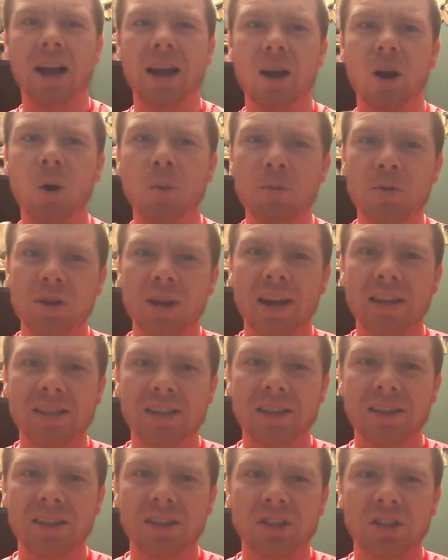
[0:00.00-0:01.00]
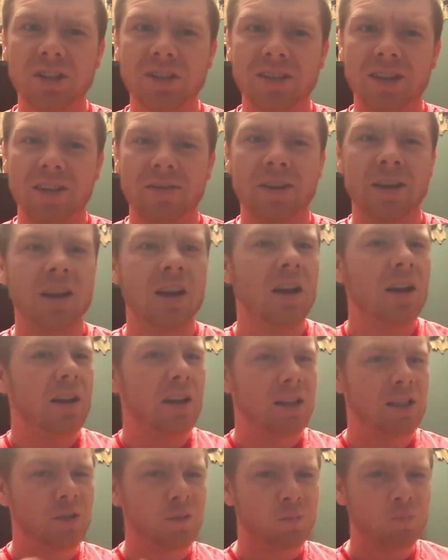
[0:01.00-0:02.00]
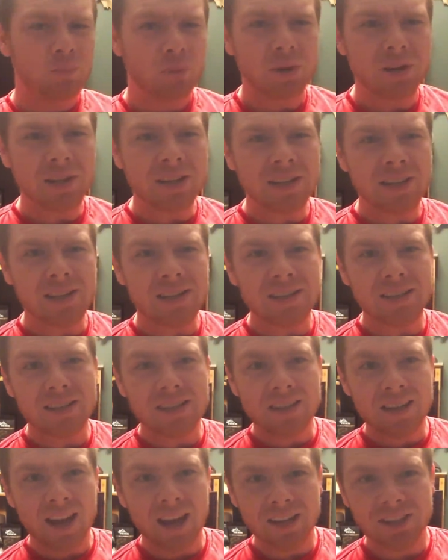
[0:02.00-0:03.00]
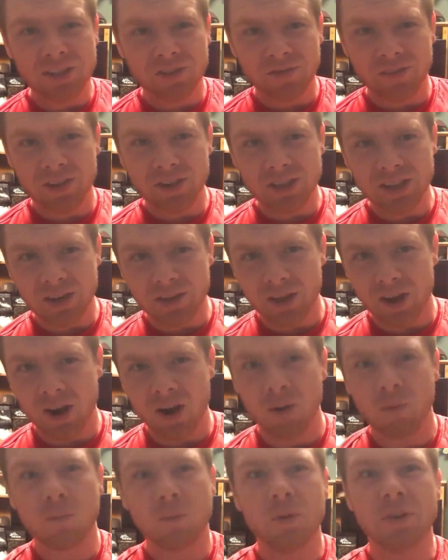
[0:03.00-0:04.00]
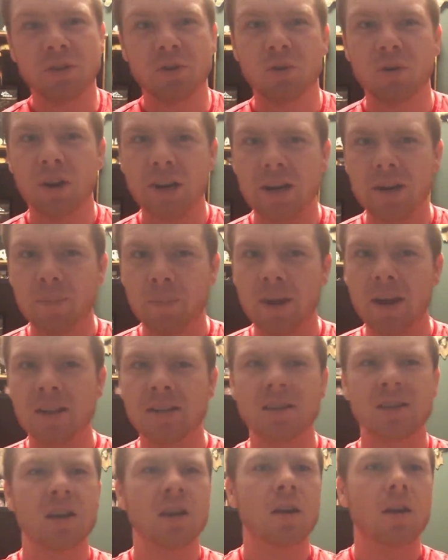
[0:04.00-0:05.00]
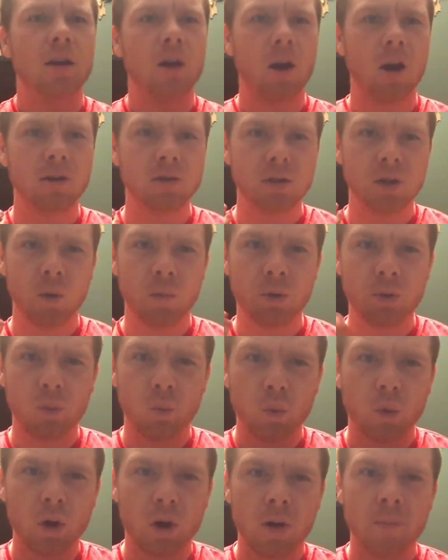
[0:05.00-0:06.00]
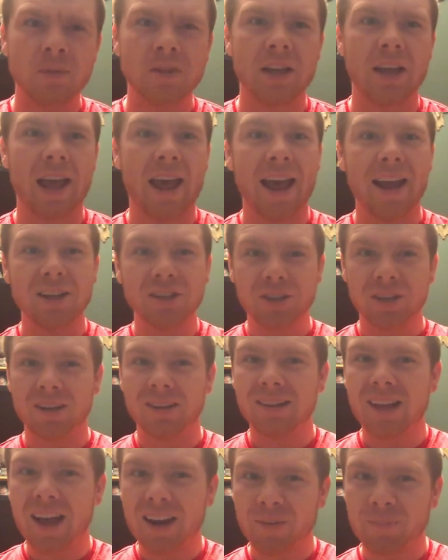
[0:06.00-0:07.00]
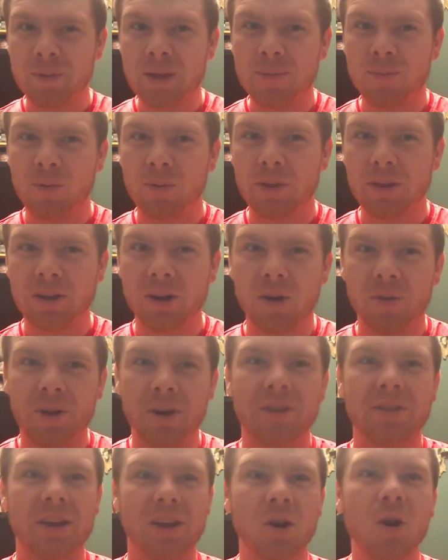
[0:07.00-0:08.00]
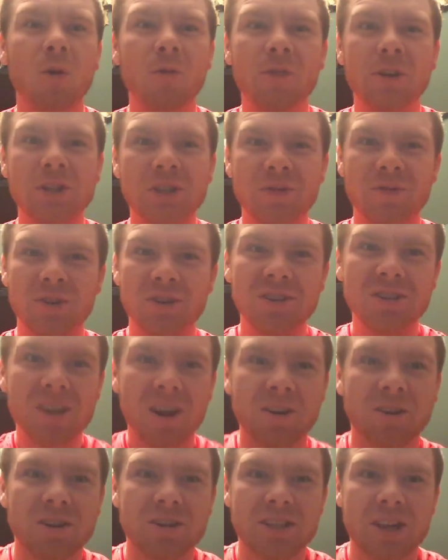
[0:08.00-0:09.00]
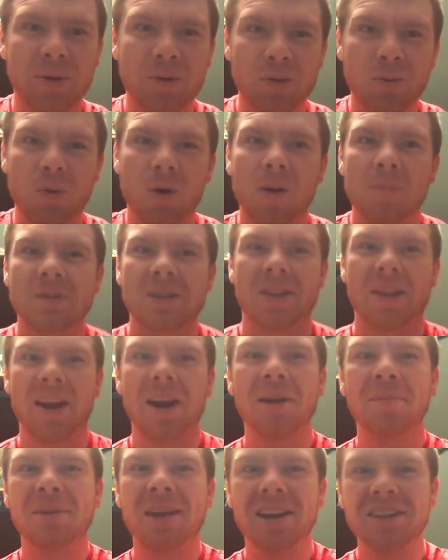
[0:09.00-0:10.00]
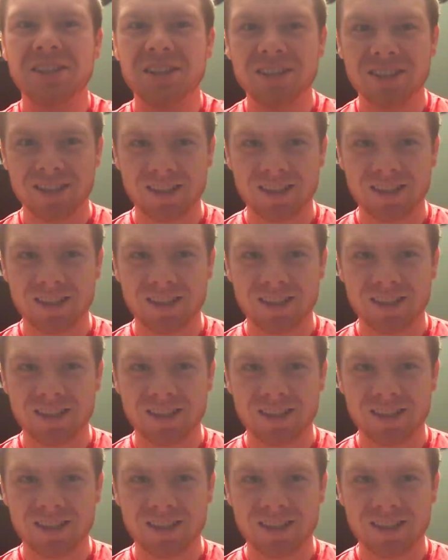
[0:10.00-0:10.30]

I hope you guys get the gist of it. It's pretty easy to catch fish there with crankbaits, also with worms. Actually, a lot of people when they go there, they go fishing for suckers there with worms and they end up catching